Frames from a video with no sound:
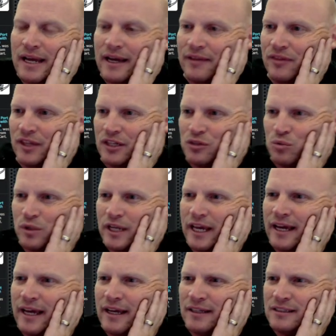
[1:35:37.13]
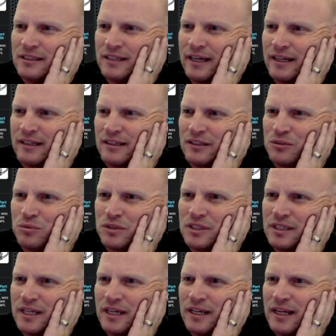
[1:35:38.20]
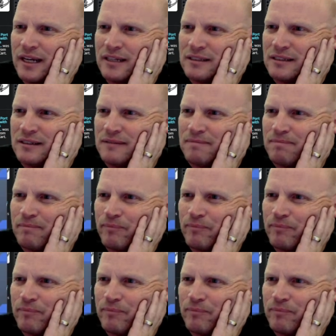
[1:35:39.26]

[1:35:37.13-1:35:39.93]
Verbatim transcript: And this one has. How did this one say it has it?